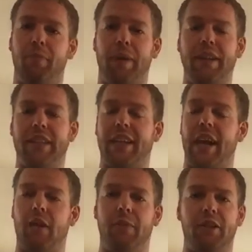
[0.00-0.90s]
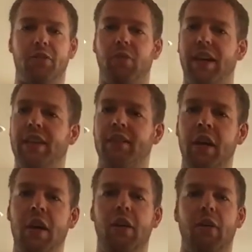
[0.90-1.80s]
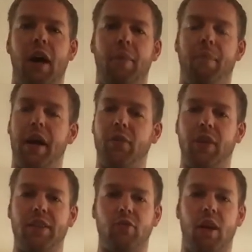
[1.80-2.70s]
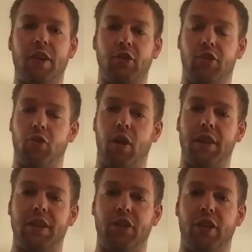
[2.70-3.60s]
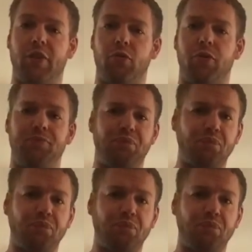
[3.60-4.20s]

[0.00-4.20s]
basic kettlebell swings, bodyweight squats or squats in general.